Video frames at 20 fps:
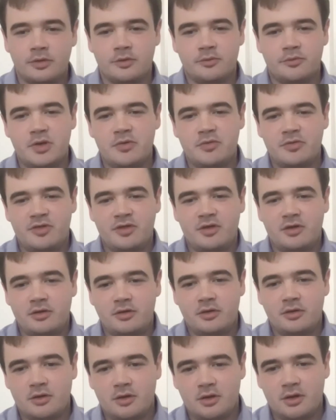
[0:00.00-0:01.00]
the
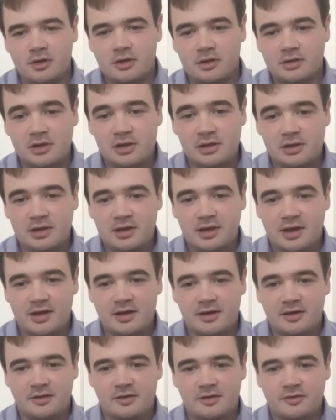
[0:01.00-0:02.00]
BBC uh, clearly
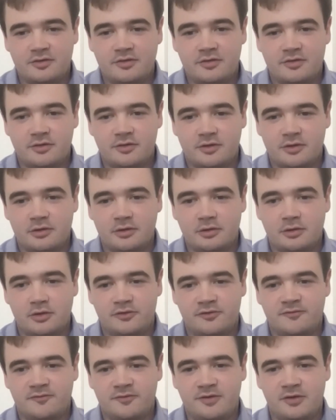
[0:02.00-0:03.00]
has a
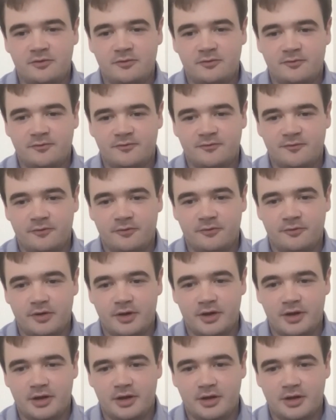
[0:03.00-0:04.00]
lot of guilt for
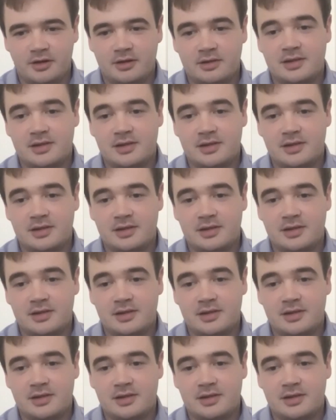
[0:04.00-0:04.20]
uh,